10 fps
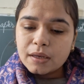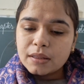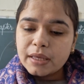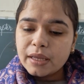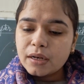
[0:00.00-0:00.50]

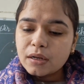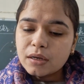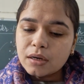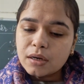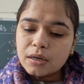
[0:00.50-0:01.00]
Then
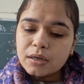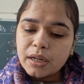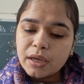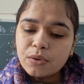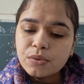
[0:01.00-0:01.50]

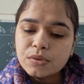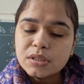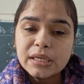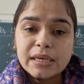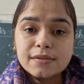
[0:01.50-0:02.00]
Tinku
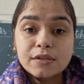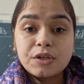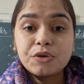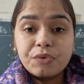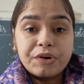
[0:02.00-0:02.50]
says
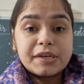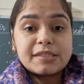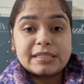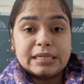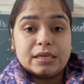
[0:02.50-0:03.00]

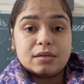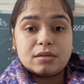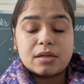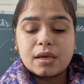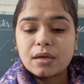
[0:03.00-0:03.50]

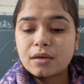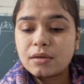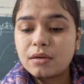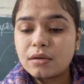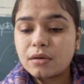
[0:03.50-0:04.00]
curiously, like
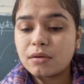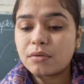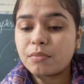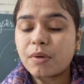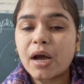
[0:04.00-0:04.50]

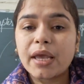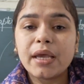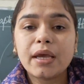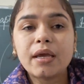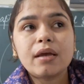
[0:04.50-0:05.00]

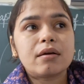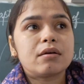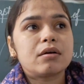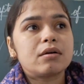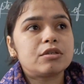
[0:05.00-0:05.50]

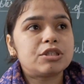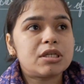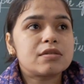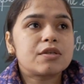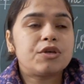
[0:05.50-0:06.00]
why
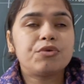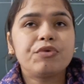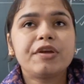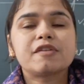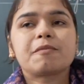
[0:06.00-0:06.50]
she's
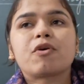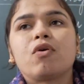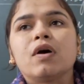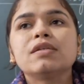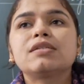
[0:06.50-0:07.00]
curious,
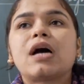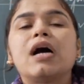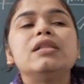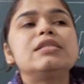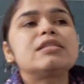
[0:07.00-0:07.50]
because
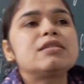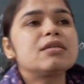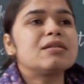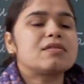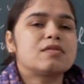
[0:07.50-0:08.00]
ulster
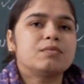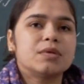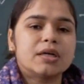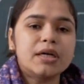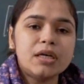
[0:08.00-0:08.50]
is a
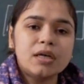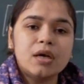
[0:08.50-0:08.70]
word